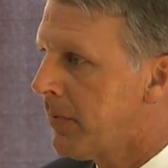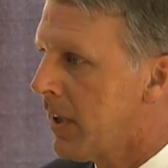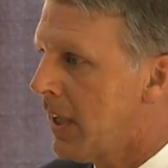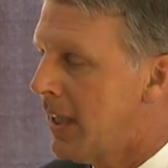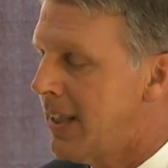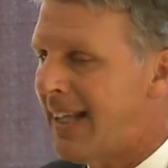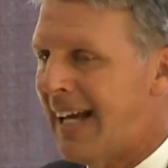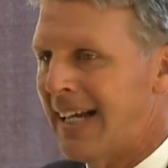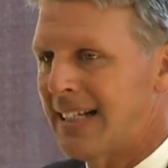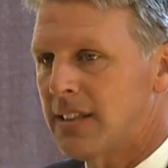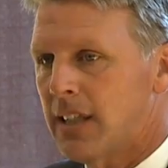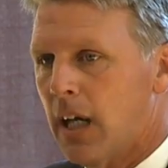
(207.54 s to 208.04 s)

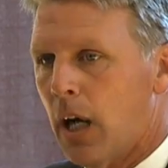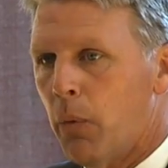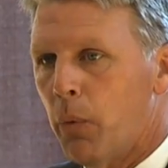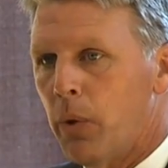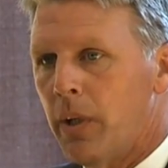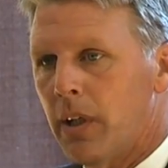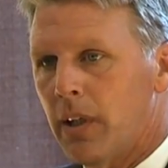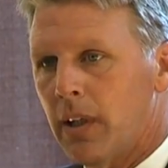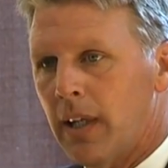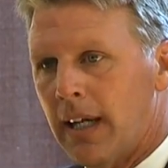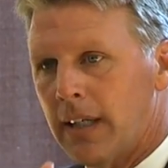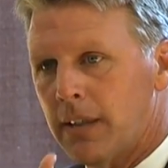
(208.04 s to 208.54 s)
That's how
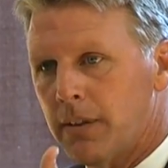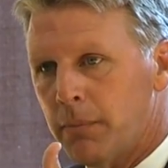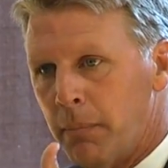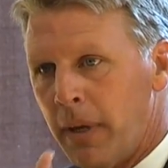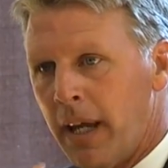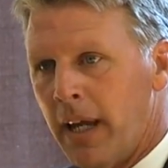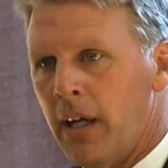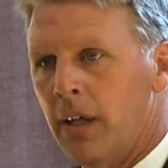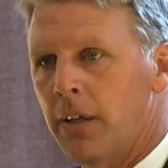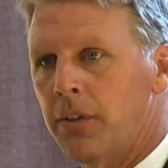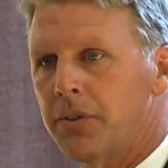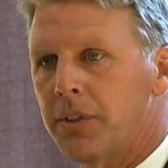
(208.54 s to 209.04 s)
we elect
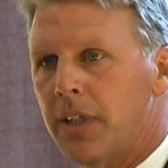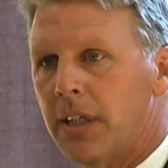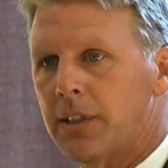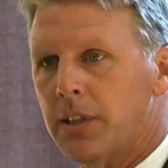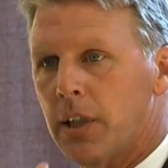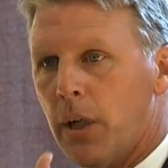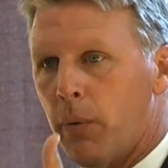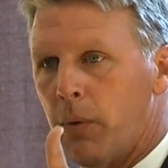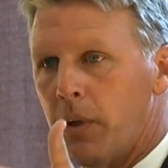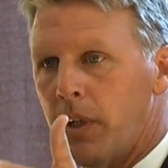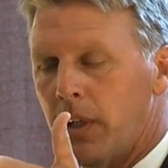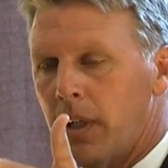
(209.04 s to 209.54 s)
mayors, that's
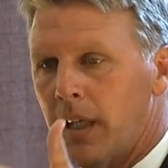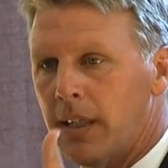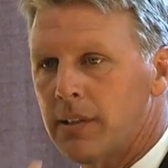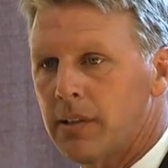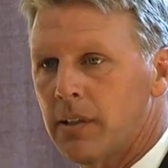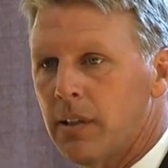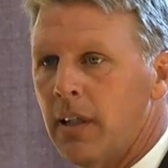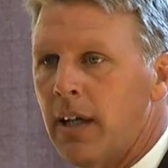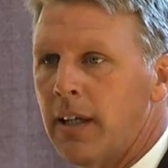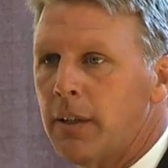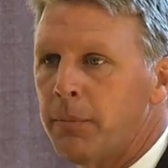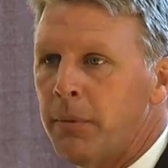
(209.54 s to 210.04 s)
how we elect
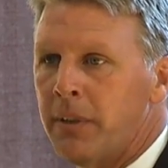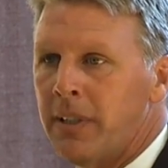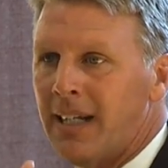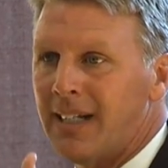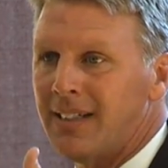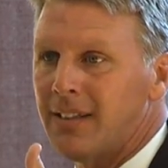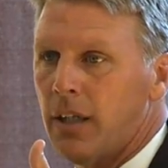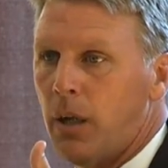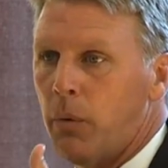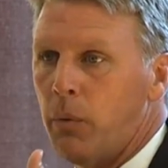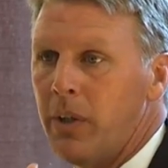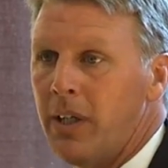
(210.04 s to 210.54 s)
selectmen,
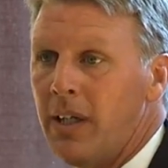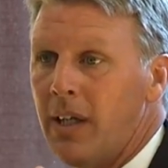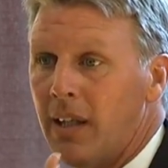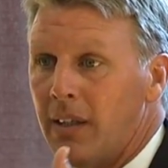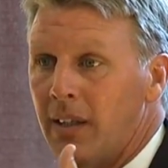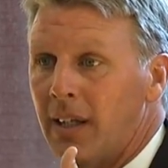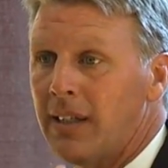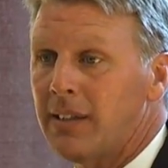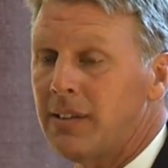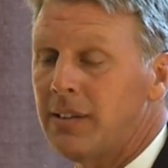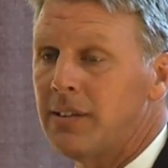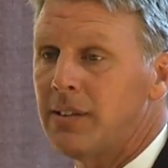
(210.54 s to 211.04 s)
that's how we
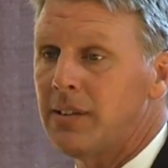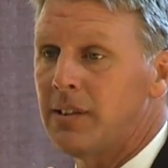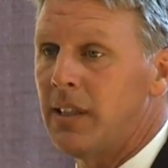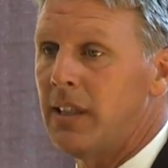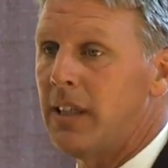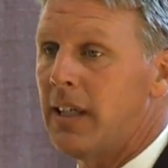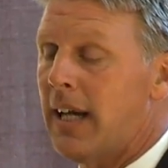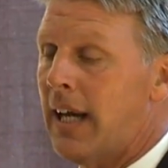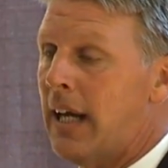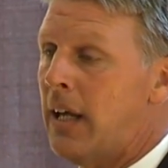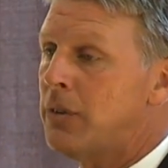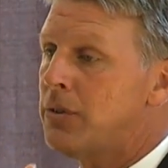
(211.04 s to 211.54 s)
elected
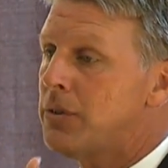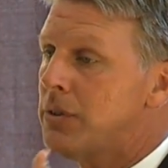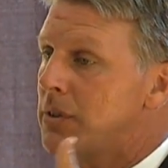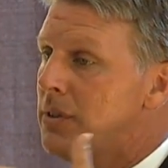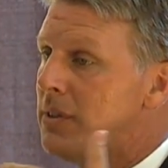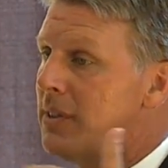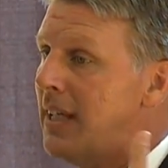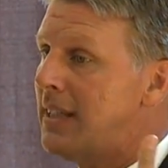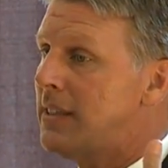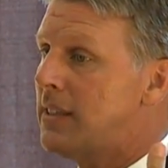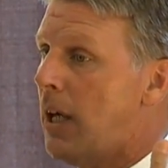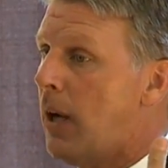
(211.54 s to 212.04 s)
city
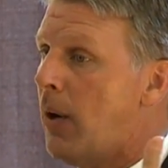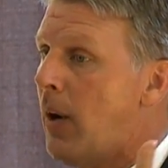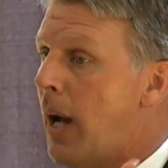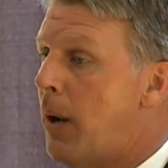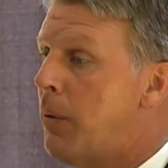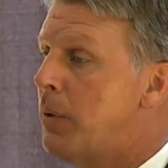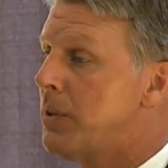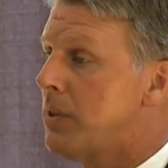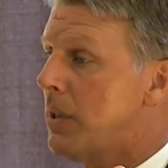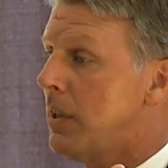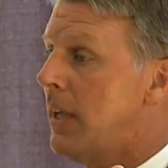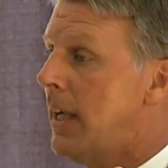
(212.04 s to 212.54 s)
councils, that's how I
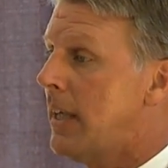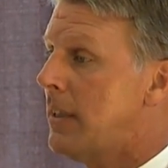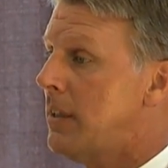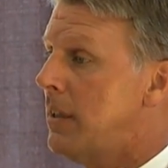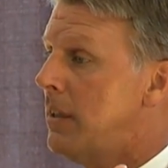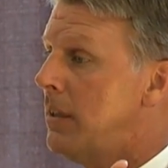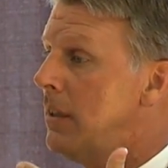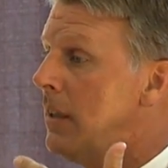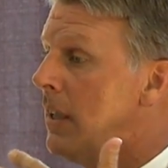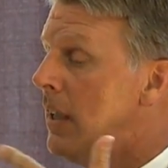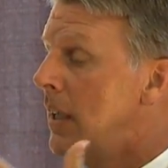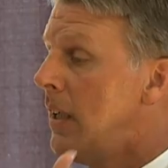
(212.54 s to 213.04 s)
was
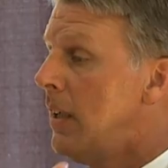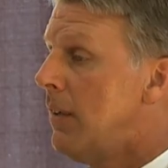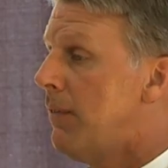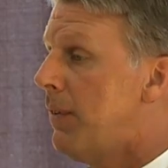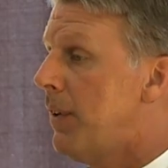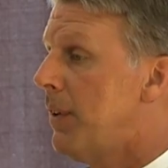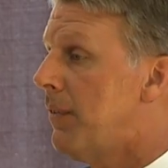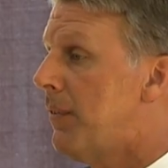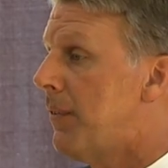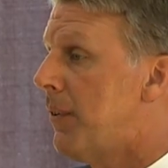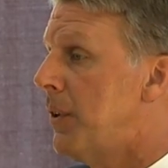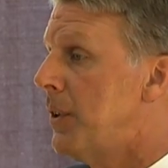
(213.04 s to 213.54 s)
elected for
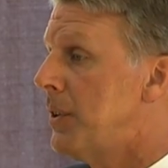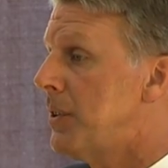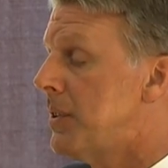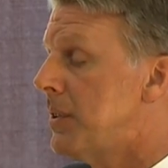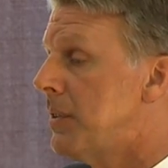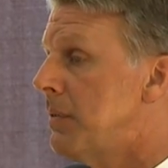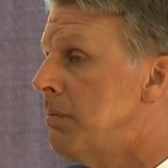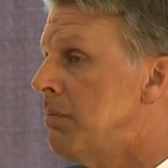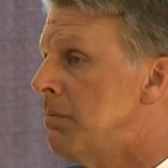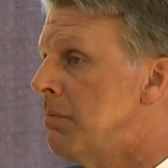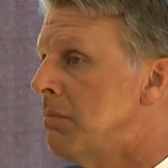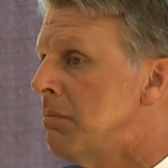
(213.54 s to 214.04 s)
the first
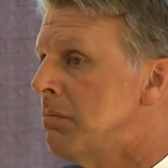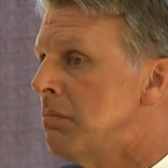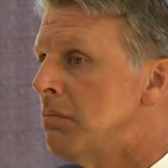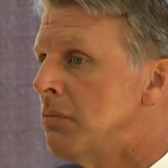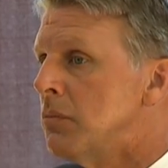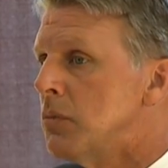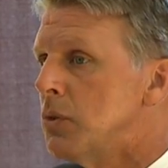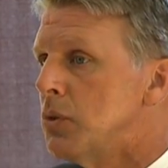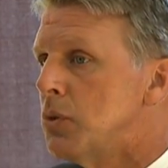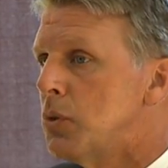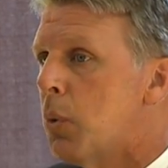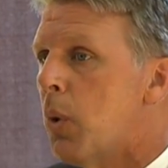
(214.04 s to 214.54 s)

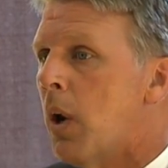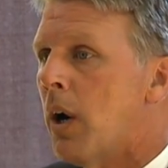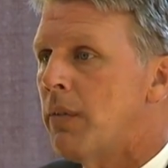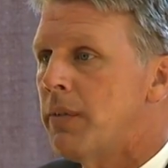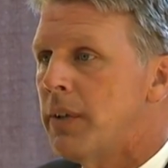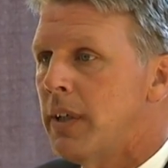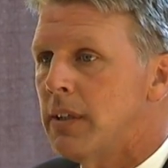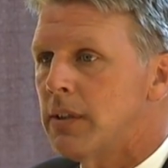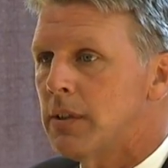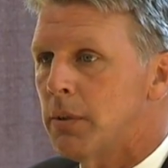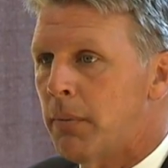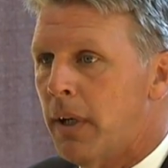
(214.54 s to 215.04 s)
12
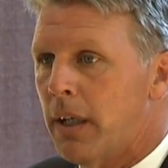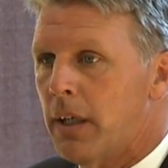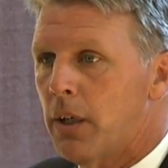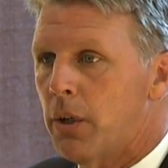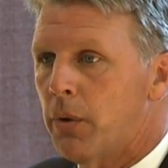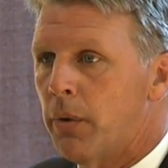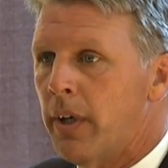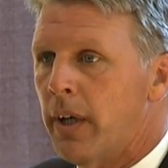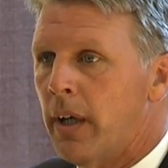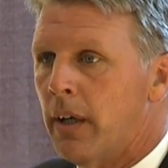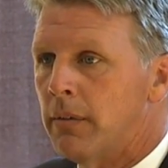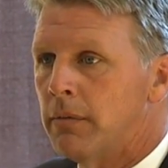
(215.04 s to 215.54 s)
years of my
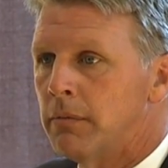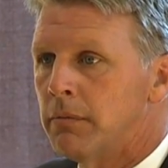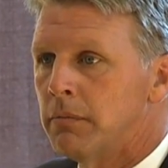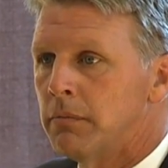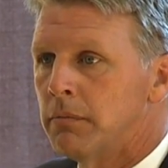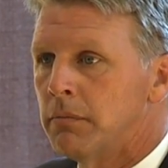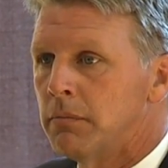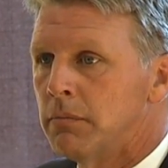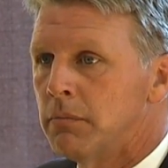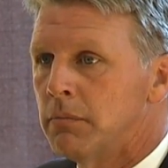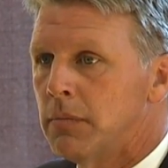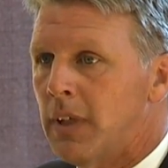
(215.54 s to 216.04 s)
career.
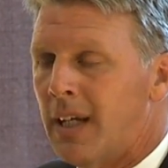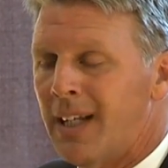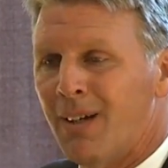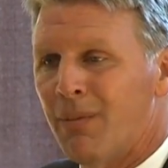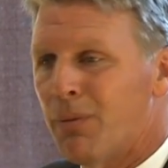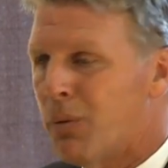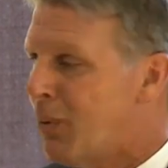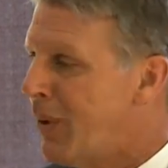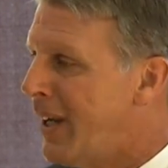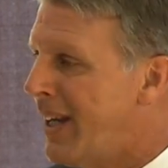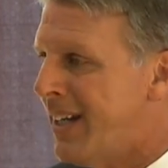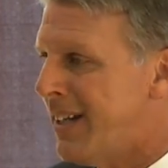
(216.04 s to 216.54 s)
I
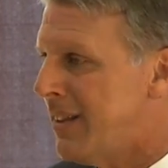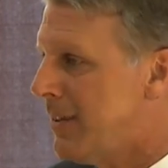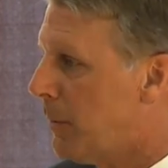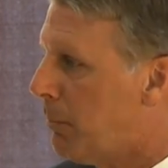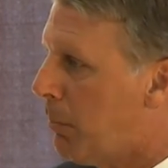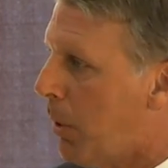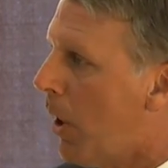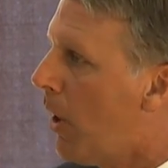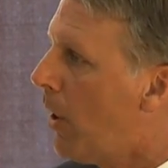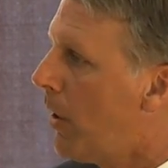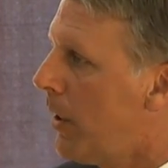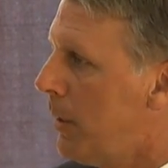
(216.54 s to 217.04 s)
never ran as a
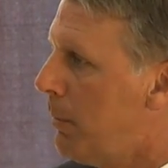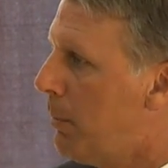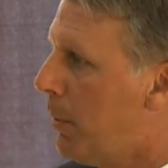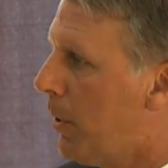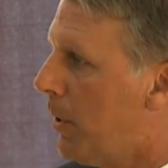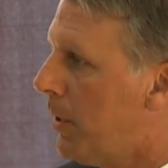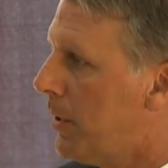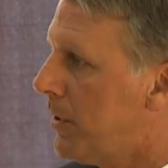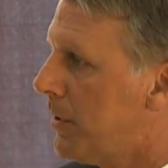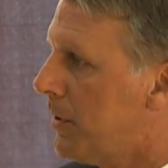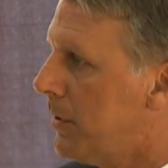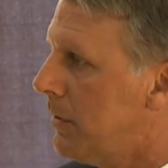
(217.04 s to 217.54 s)
party
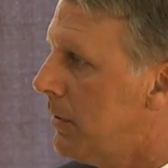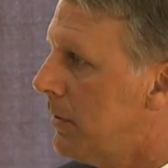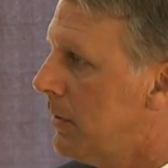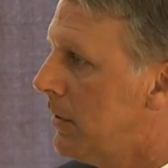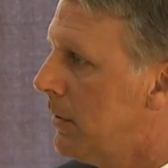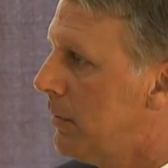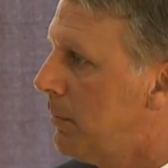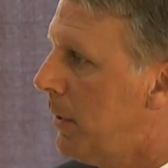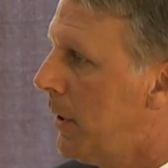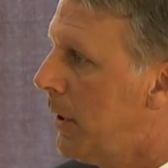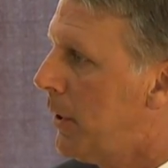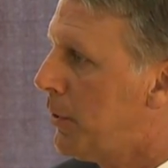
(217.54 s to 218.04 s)
person,
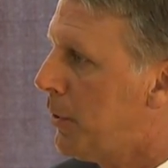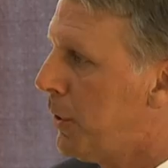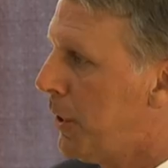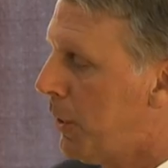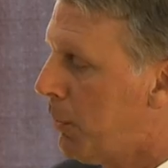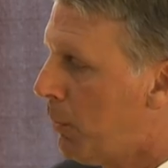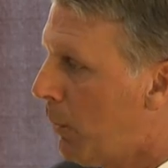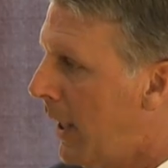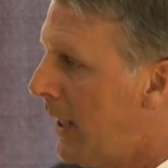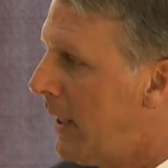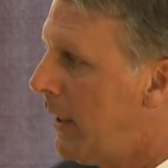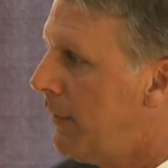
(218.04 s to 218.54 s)
because when you're
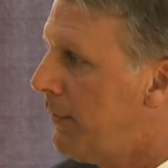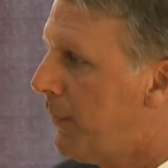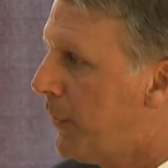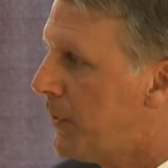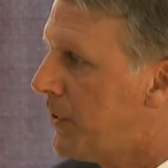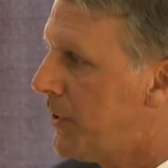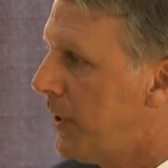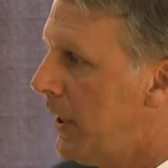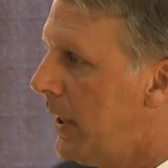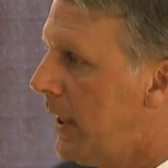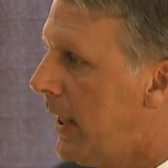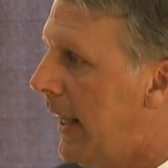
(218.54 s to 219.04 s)
running for
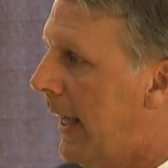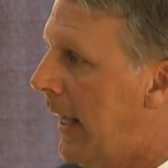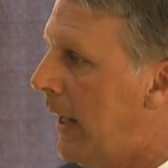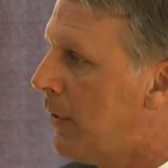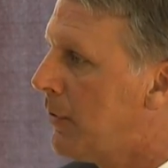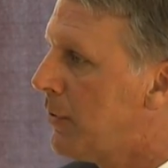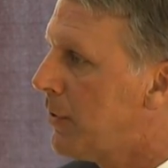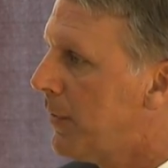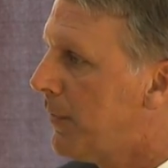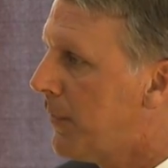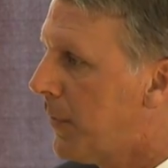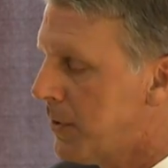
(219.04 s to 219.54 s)
city
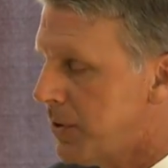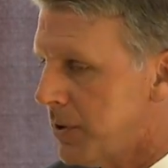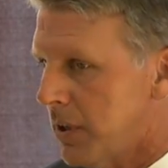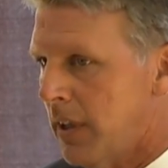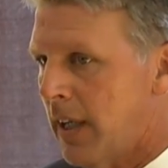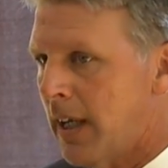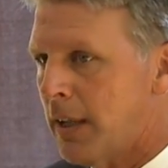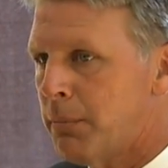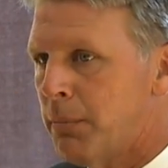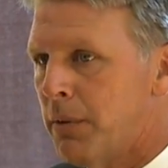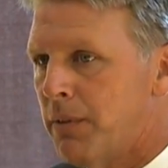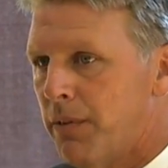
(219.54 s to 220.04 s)
council, for
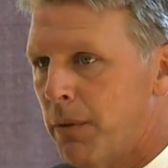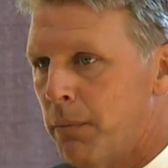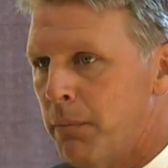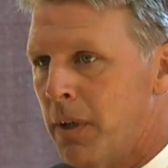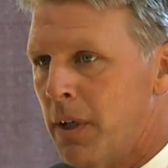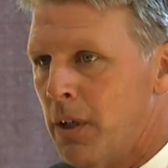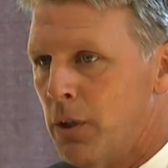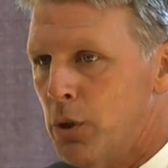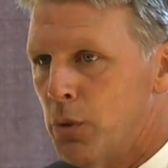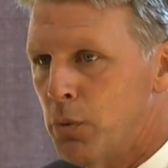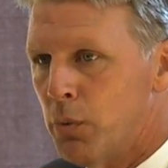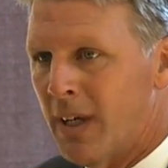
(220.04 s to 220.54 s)
selectmen, for
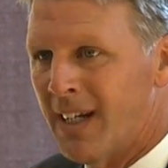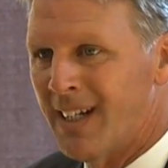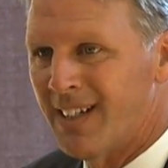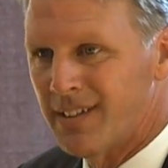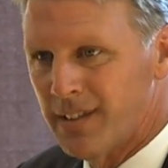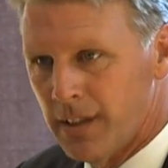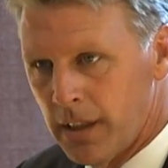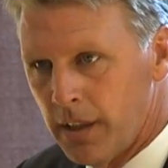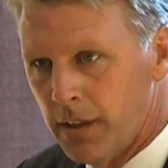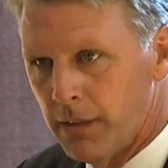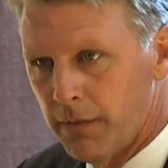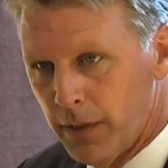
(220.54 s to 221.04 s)
mayor, you run as
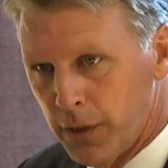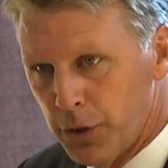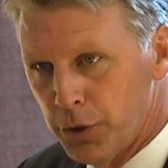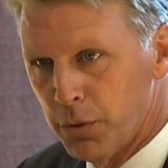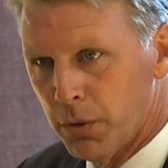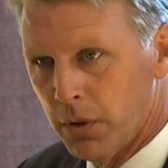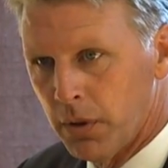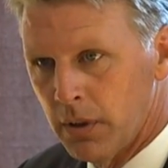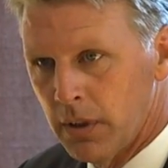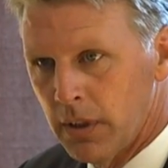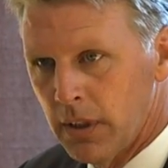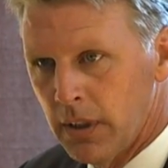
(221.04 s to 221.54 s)
an individual.